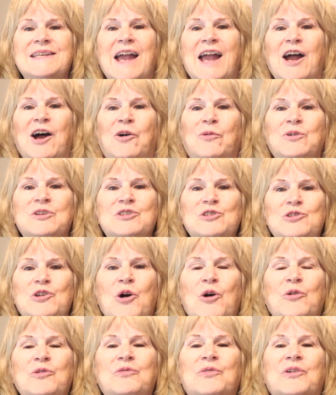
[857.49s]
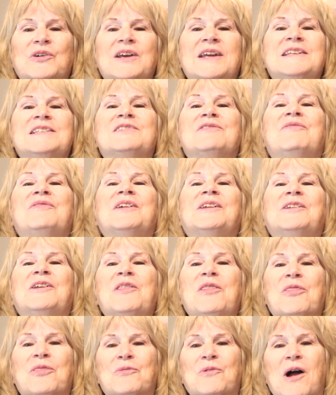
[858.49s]
Zale was known for his
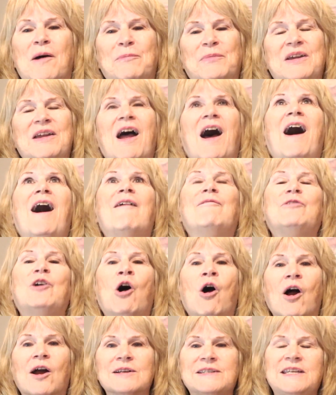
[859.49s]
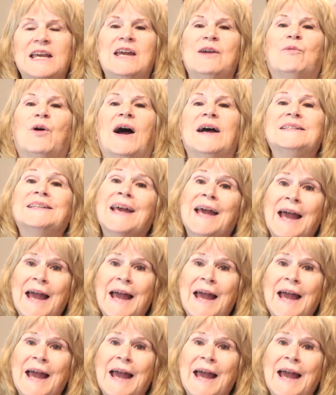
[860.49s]
philanthropy. Of course he was.